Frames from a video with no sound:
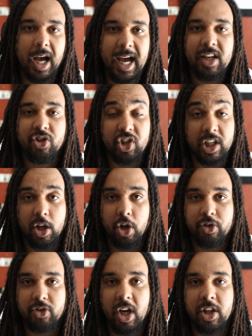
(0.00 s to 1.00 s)
I share
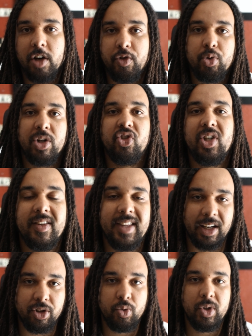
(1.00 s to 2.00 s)
a ton of strategies
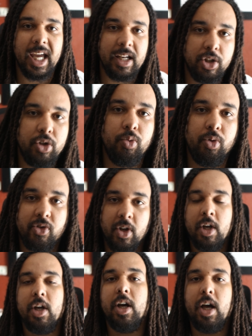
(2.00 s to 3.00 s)
that you can use
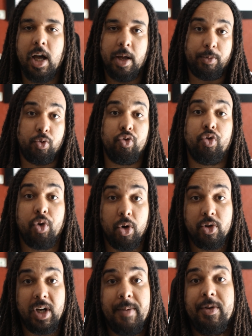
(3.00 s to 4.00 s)
uh, to
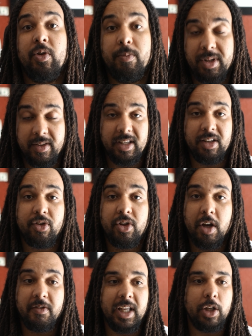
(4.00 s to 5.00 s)
grow your Amazon business
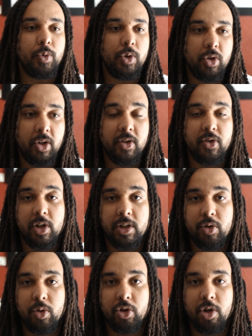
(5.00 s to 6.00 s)
stuff that we do not
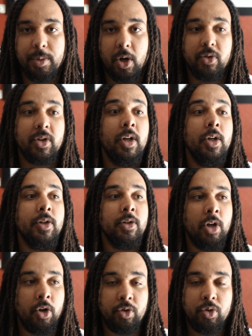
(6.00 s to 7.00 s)
necessarily talk about
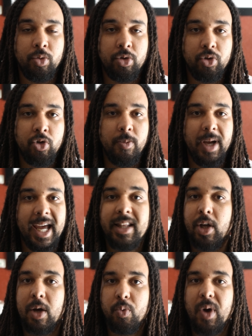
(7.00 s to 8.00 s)
on YouTube.
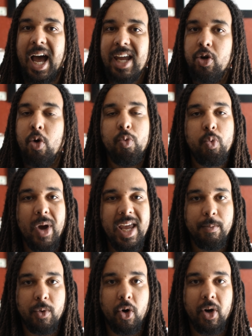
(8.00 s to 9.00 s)
And I go
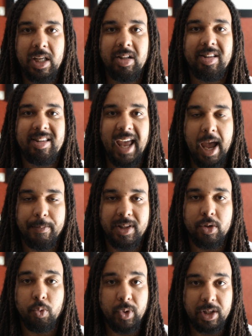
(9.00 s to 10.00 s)
way more in
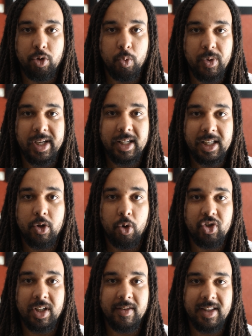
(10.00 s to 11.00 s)
depth with the weekly
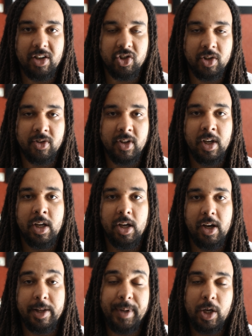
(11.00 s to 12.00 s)
coaching sessions.
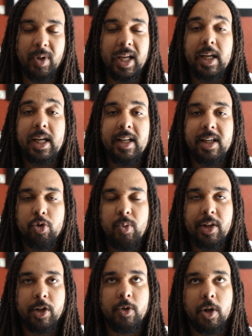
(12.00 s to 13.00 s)
And by the way, it is
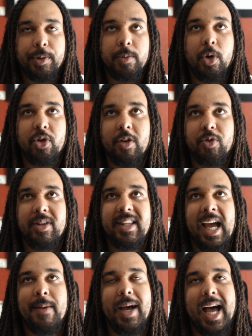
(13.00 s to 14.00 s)
one hour, but most of the
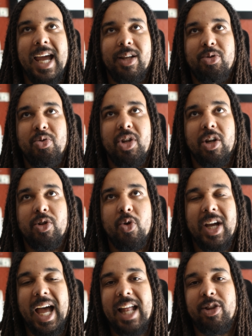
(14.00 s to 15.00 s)
time I do not
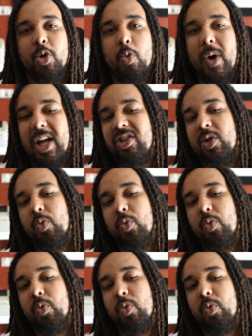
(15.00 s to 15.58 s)
look at the watch